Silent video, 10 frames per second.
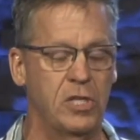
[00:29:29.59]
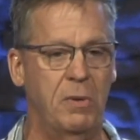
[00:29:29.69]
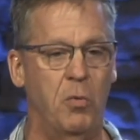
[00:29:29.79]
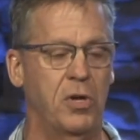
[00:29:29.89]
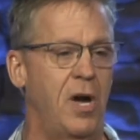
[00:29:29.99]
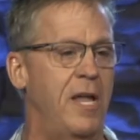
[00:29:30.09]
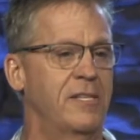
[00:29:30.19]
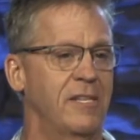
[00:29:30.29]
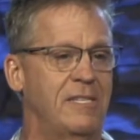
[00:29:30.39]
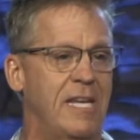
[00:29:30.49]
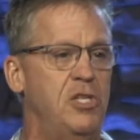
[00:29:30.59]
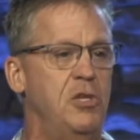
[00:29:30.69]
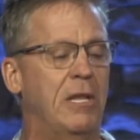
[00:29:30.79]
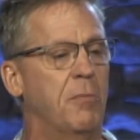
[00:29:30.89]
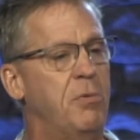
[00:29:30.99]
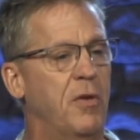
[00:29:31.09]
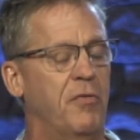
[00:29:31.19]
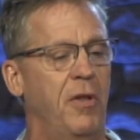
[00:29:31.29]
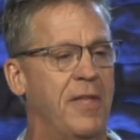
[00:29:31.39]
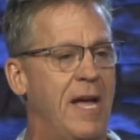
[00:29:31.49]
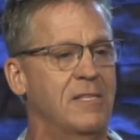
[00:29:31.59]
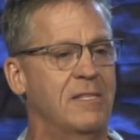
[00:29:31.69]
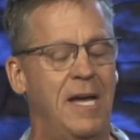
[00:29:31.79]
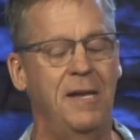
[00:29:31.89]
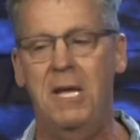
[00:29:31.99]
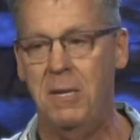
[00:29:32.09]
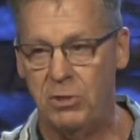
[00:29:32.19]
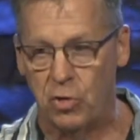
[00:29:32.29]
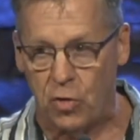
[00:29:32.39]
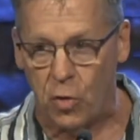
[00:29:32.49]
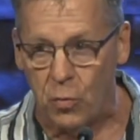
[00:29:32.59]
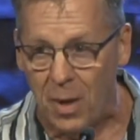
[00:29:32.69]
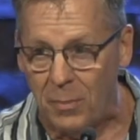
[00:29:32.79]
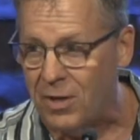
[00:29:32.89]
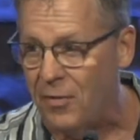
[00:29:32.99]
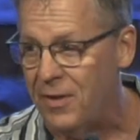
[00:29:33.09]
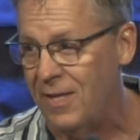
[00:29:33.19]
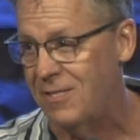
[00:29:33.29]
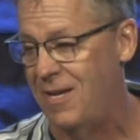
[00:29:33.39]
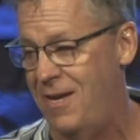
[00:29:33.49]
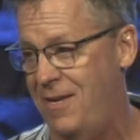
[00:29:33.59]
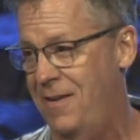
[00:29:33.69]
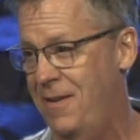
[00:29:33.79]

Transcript: But what God is going to say is, you may look beautiful on the outside, but you're corrupted on the inside.